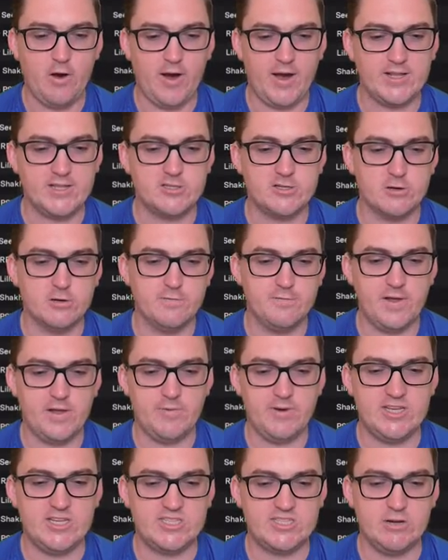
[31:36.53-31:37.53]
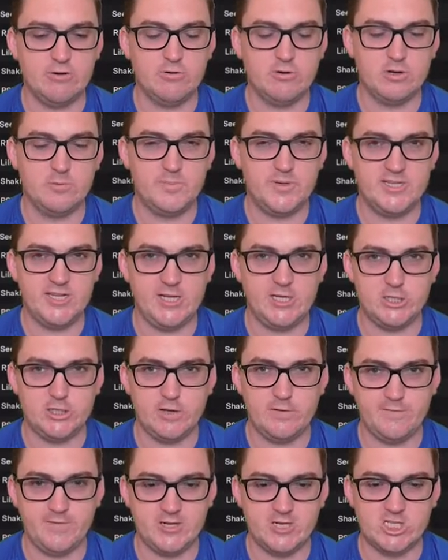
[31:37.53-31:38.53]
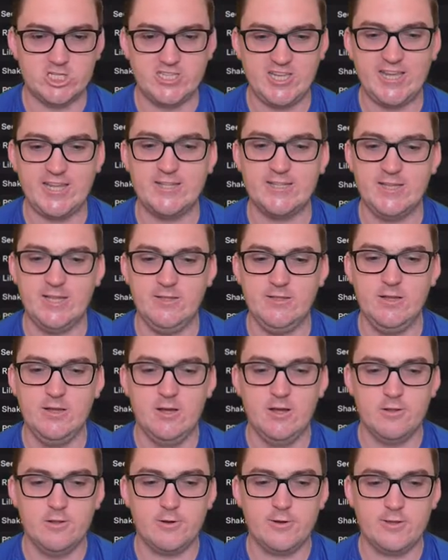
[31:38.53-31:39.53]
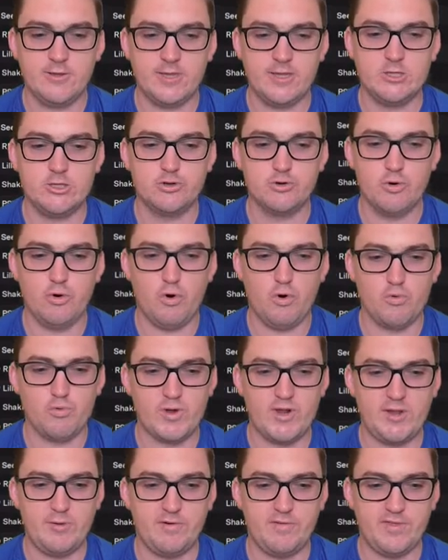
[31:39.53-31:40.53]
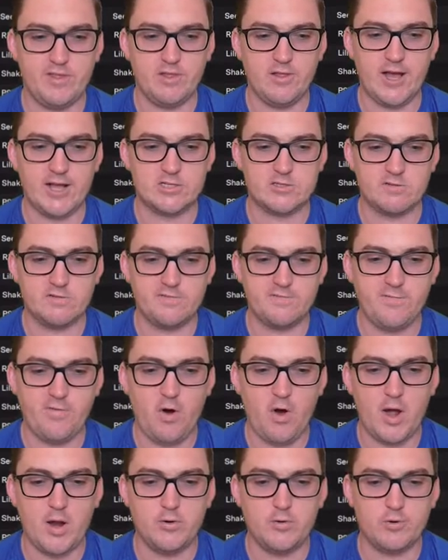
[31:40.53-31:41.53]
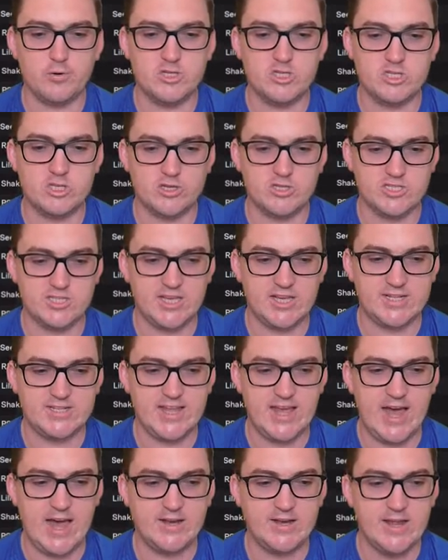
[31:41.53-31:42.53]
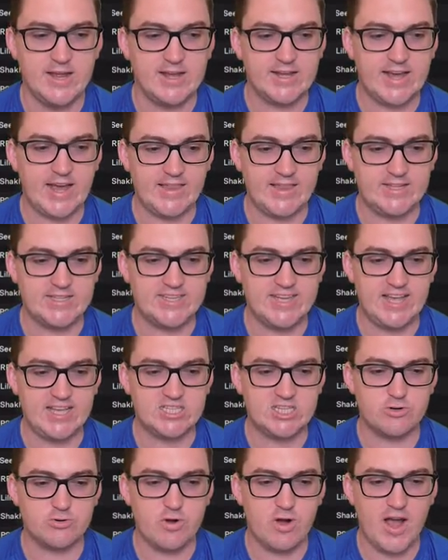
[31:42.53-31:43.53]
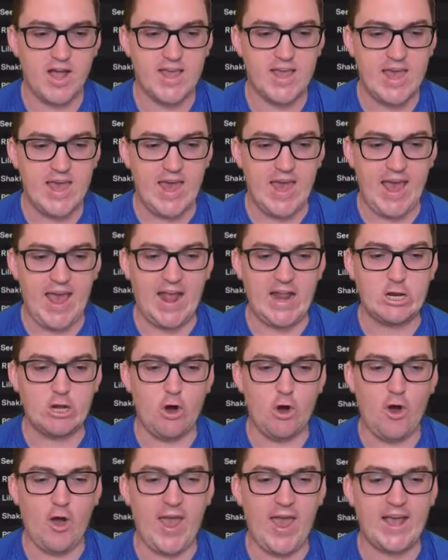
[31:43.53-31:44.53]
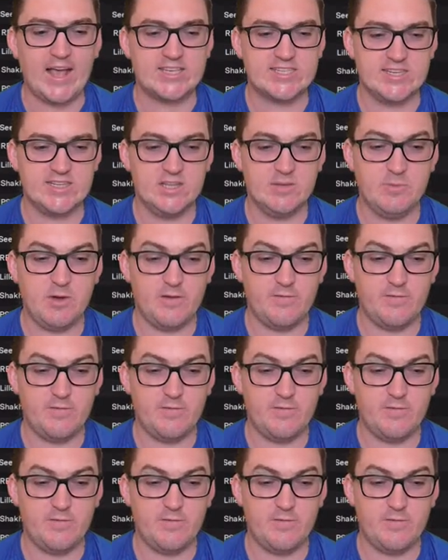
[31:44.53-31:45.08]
I do think we still could potentially finish second in, looking at the draw already with the likes of Feyenoord, Sociedad, Galatasaray, and Ajax in them.